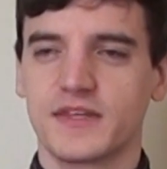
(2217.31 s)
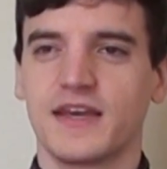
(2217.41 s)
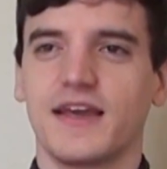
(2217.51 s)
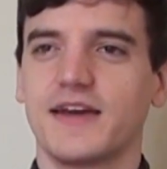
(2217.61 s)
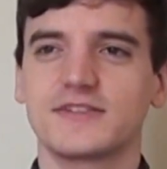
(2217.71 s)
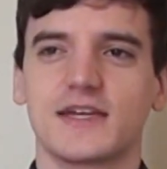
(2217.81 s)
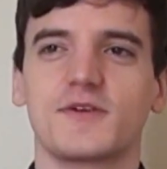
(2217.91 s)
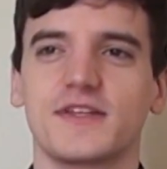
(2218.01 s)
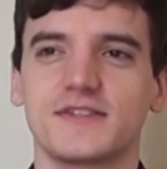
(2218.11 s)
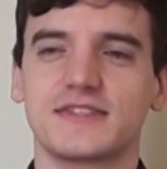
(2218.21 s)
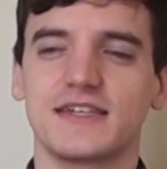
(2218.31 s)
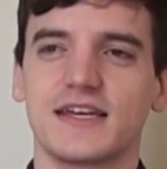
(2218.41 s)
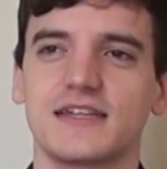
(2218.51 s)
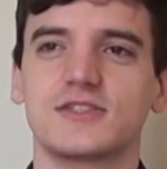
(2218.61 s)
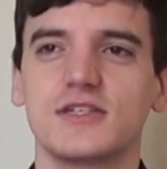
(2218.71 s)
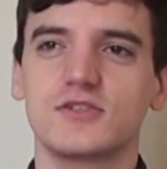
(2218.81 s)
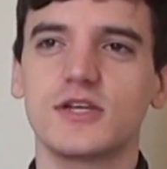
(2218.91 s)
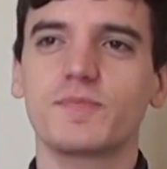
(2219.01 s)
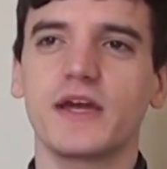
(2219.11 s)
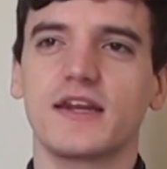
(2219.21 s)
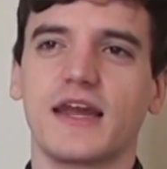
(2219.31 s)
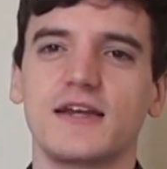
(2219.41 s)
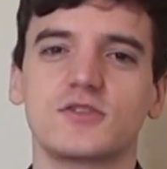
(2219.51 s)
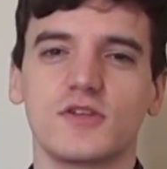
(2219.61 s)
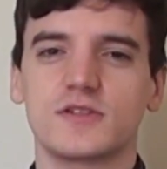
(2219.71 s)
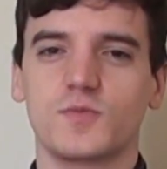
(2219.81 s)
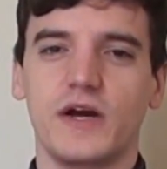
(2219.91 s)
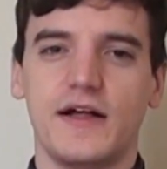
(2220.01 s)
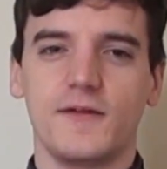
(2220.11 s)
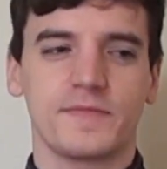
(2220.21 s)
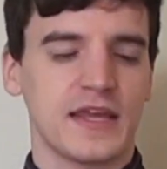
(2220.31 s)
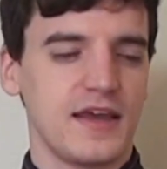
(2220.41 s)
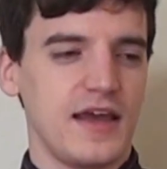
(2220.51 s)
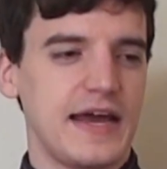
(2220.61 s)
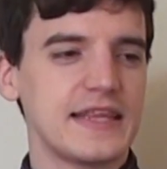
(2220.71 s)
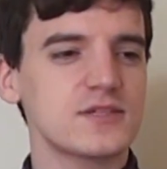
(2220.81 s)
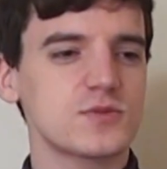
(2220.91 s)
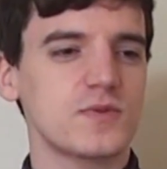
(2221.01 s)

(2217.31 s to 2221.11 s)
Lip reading: It was like one of those things. She played an angel as well, and this was